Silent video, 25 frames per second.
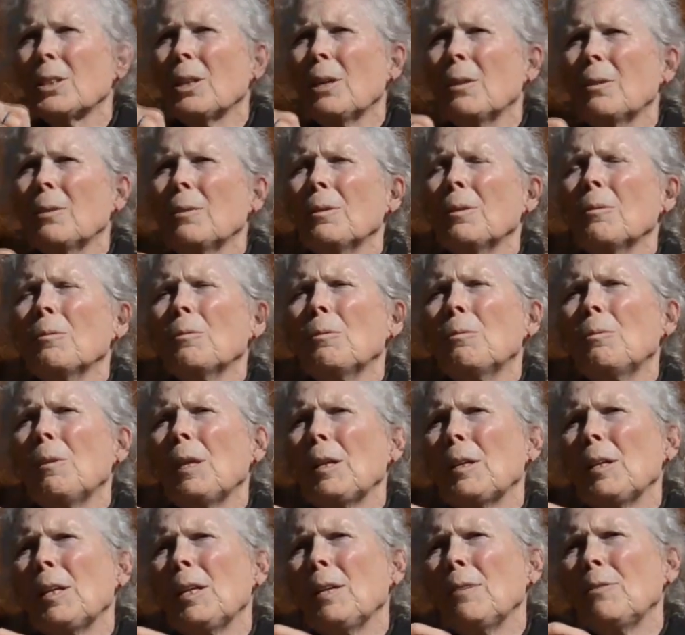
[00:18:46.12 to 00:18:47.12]
So
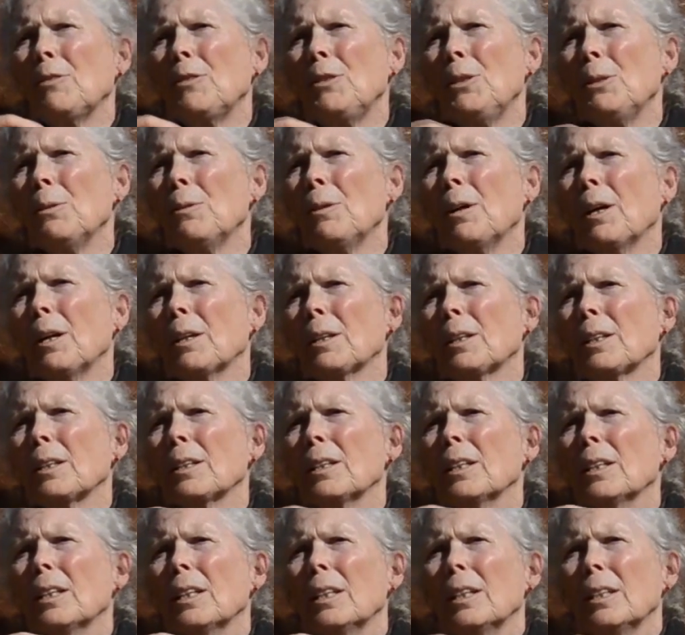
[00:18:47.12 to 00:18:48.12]
if you are,
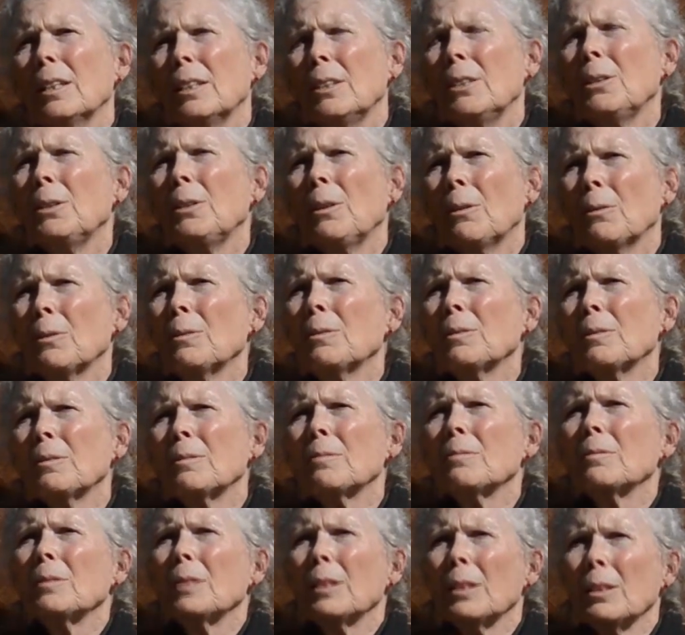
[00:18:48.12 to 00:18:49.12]

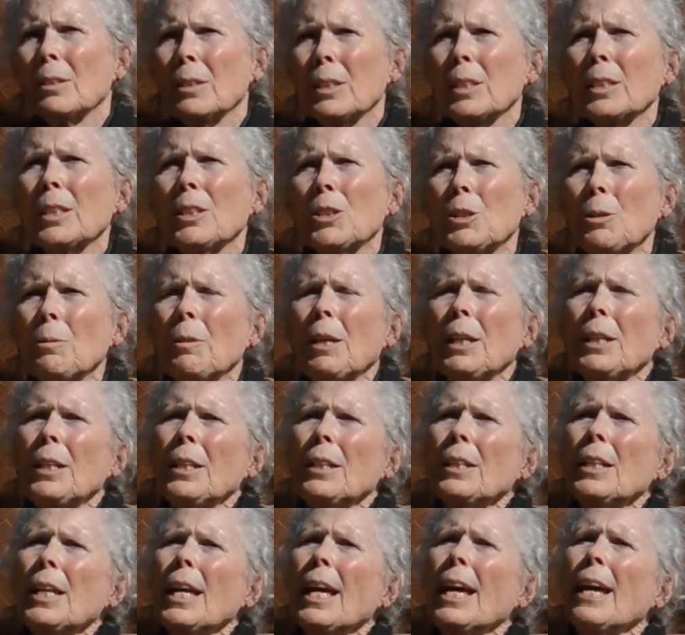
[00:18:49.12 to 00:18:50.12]

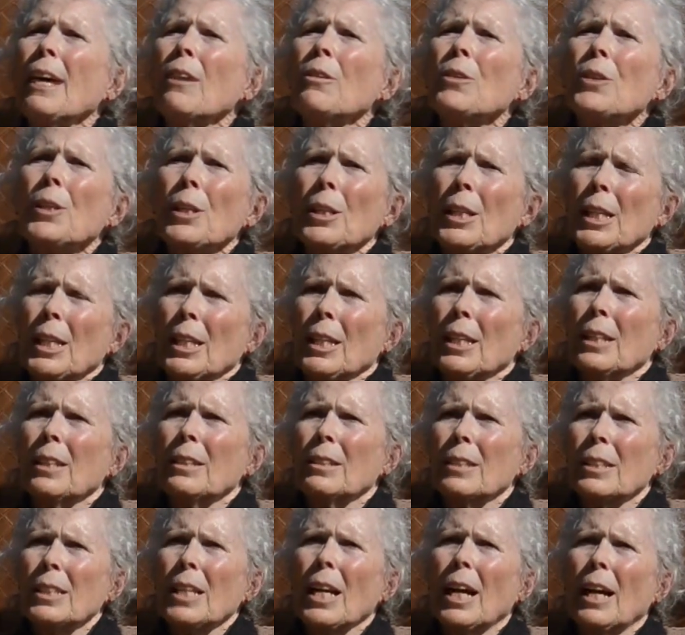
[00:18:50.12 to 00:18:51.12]
situated healthily
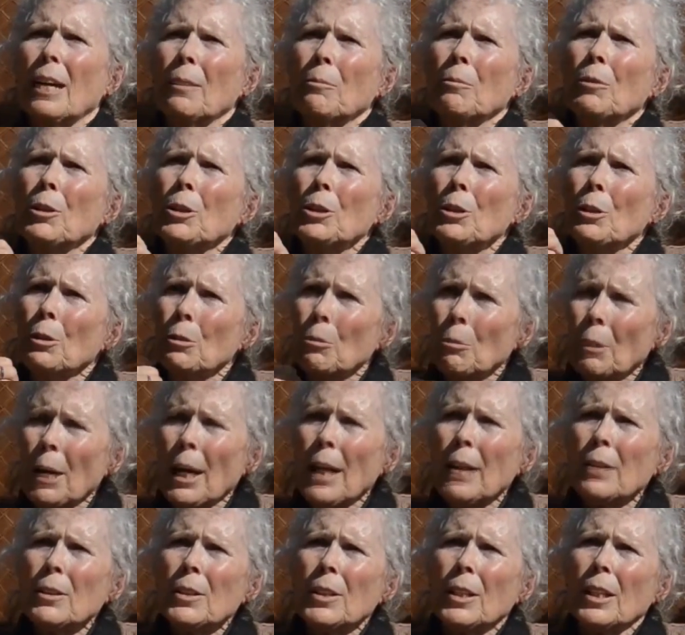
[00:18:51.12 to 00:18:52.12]
inside, where you're
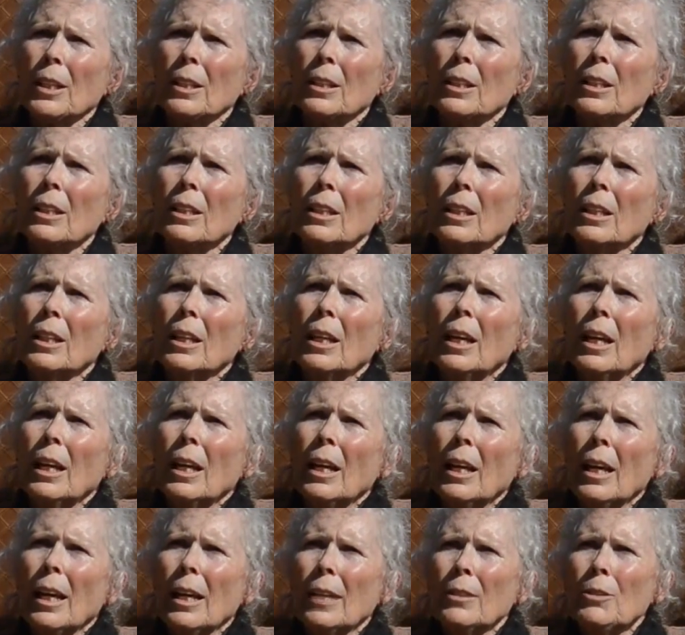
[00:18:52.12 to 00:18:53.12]
grounded,
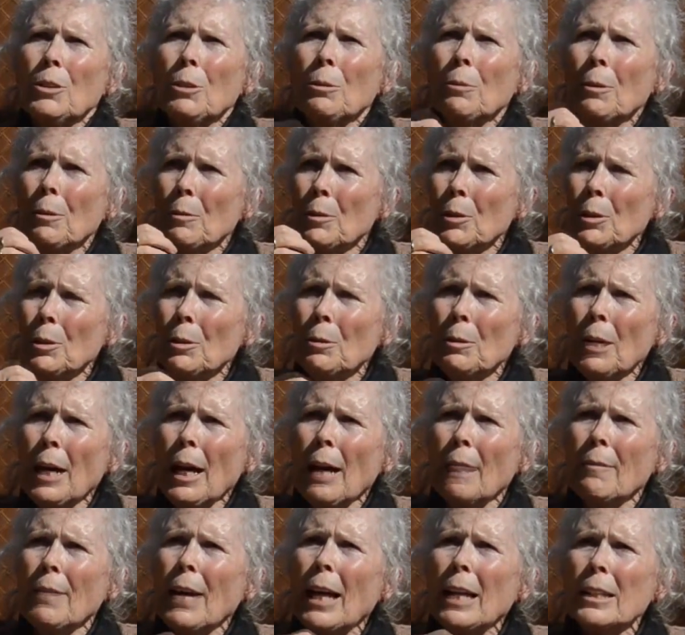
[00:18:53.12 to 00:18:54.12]
and you
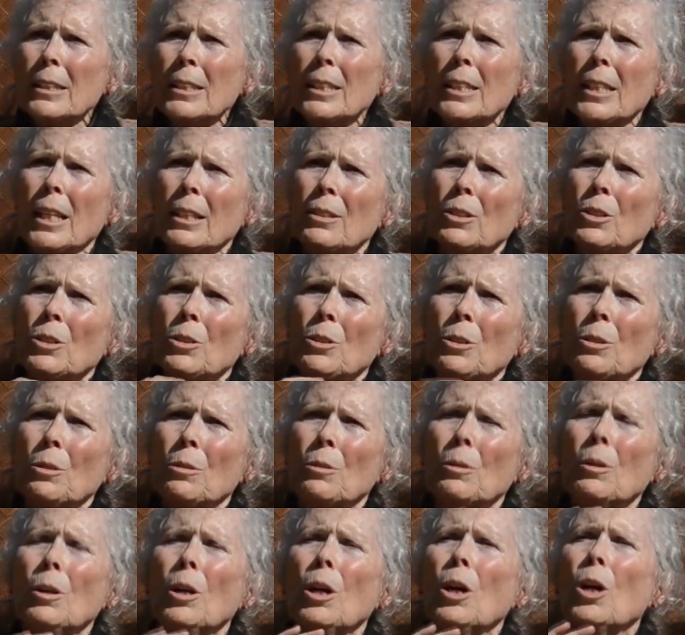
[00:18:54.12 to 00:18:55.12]
have access
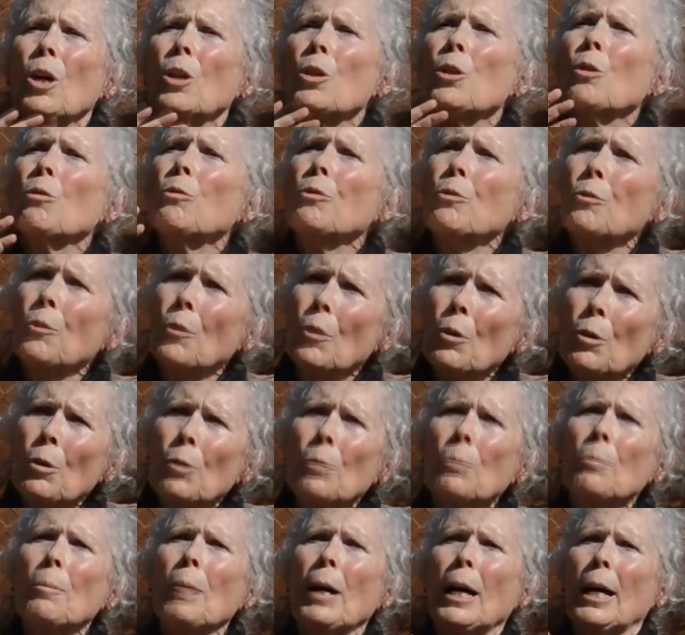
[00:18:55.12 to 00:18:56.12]
to the
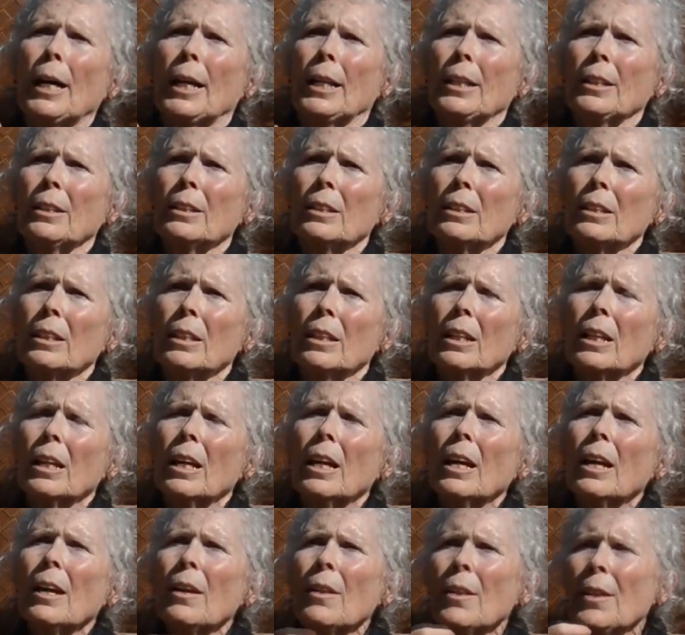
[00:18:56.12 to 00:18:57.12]
full mind,
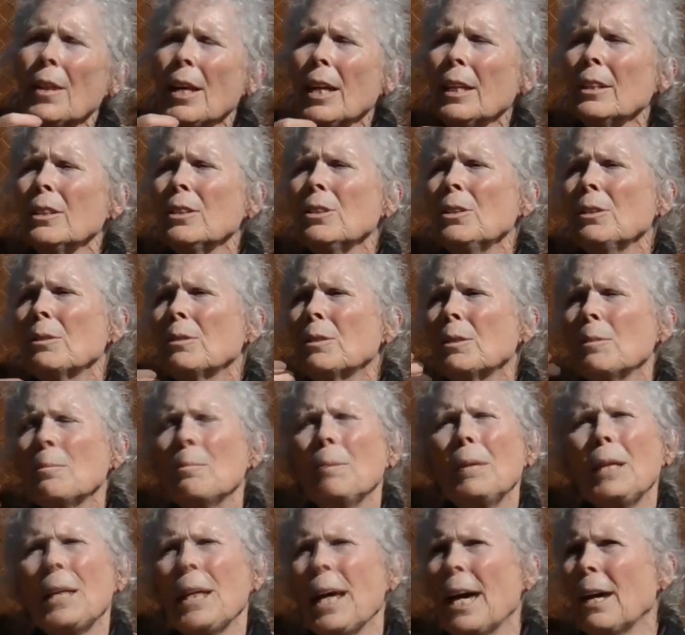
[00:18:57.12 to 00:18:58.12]
then you can
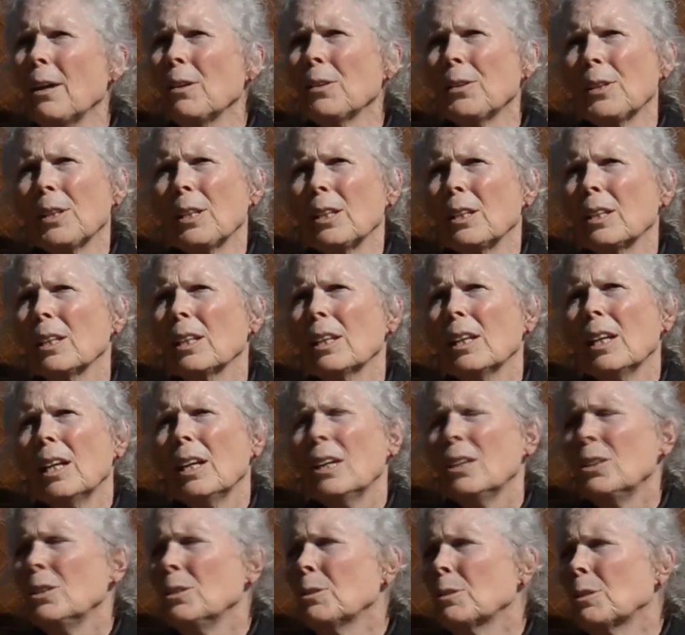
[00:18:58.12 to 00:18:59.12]
be healthy.
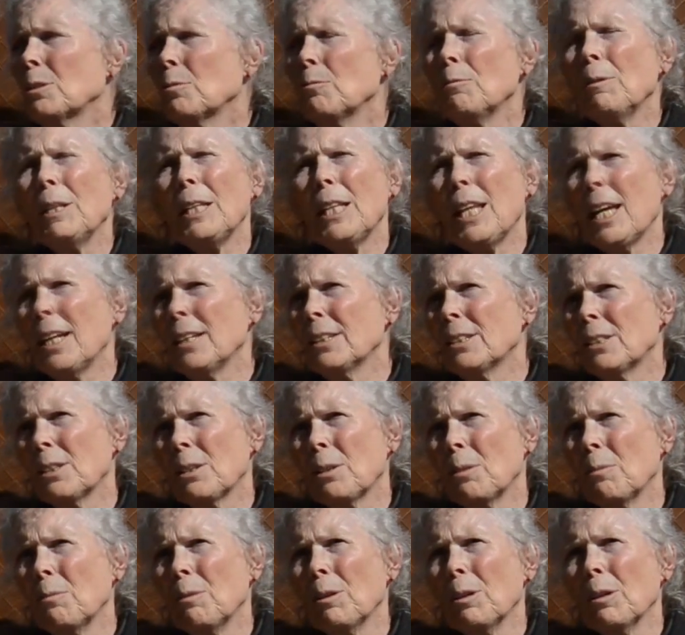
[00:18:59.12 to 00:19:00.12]
You can relate
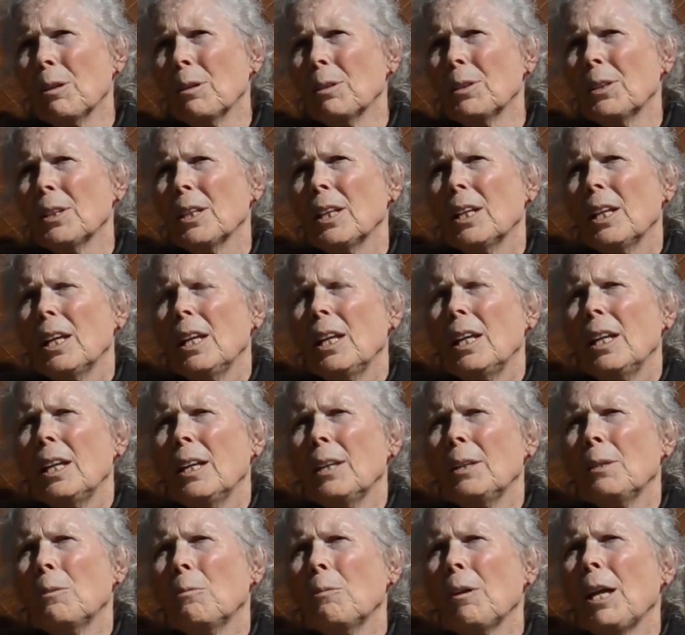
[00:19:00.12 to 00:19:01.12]
to the world
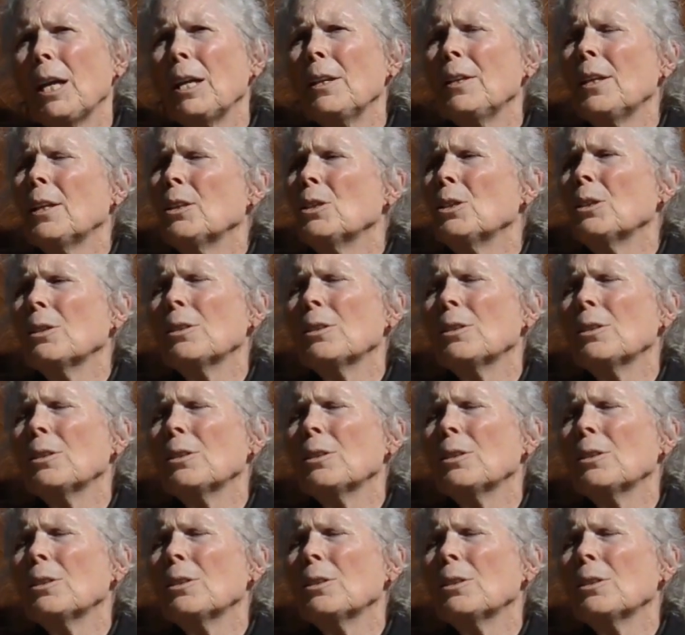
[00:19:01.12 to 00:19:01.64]
in a way that